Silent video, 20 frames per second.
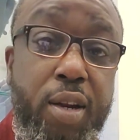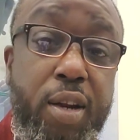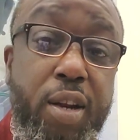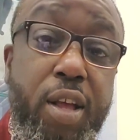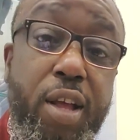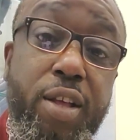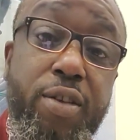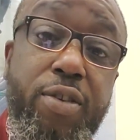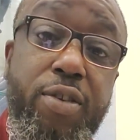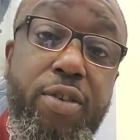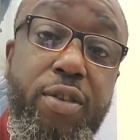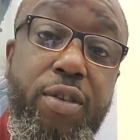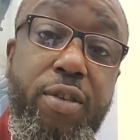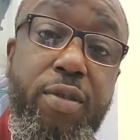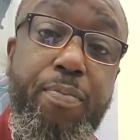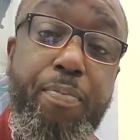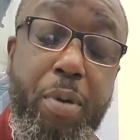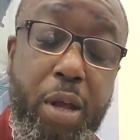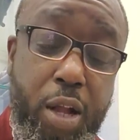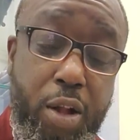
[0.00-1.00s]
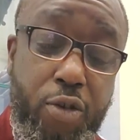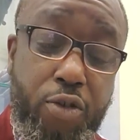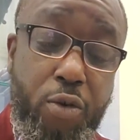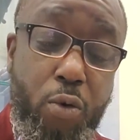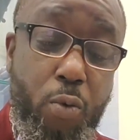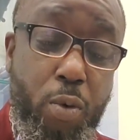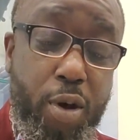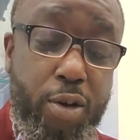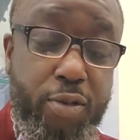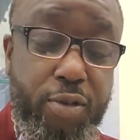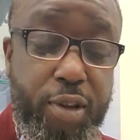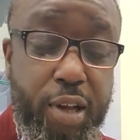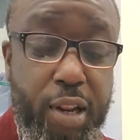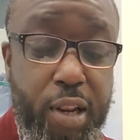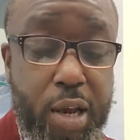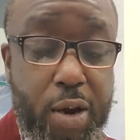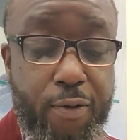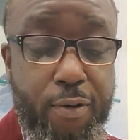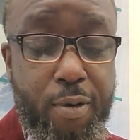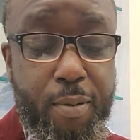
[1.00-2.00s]
This speech was
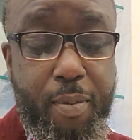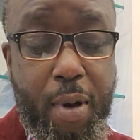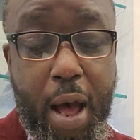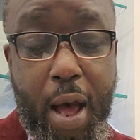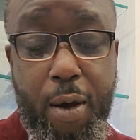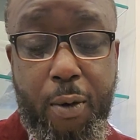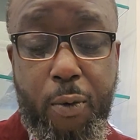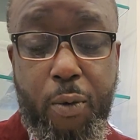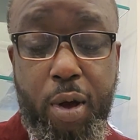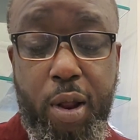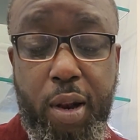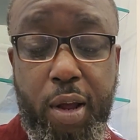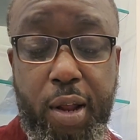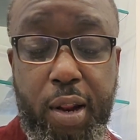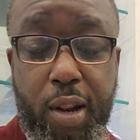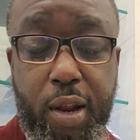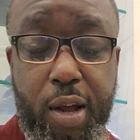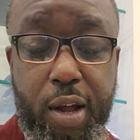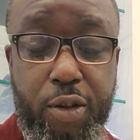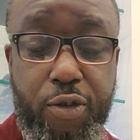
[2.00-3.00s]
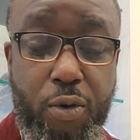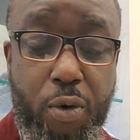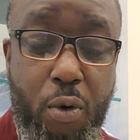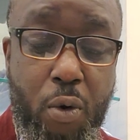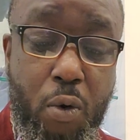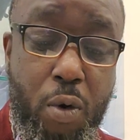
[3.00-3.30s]
delivered by Willie Lynch